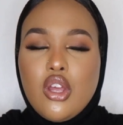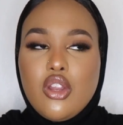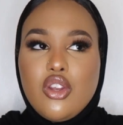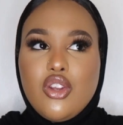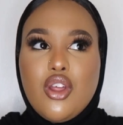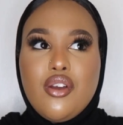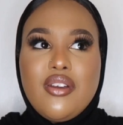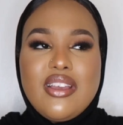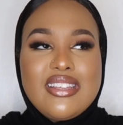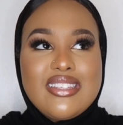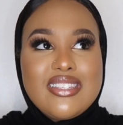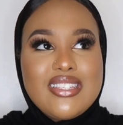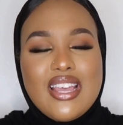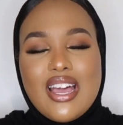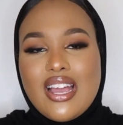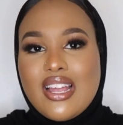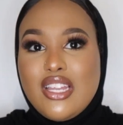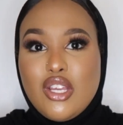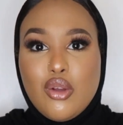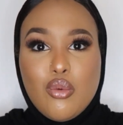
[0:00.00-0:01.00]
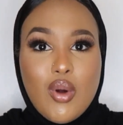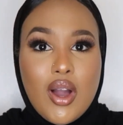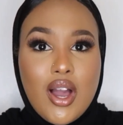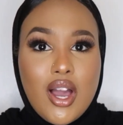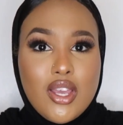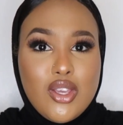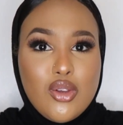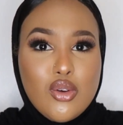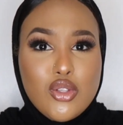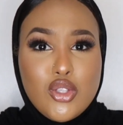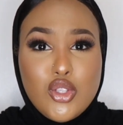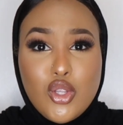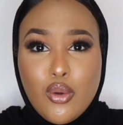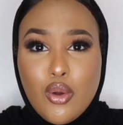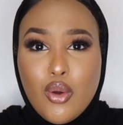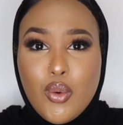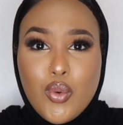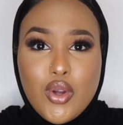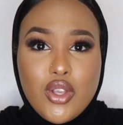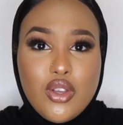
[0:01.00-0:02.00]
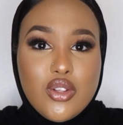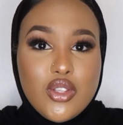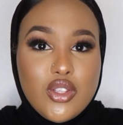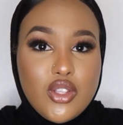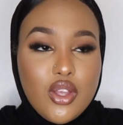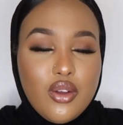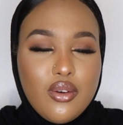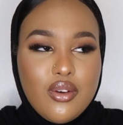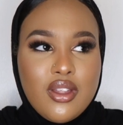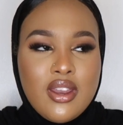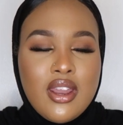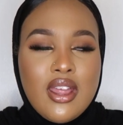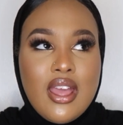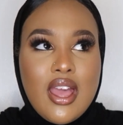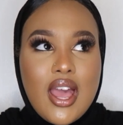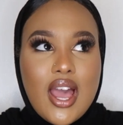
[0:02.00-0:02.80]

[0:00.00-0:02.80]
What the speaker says: know exactly why you're doing what you're doing,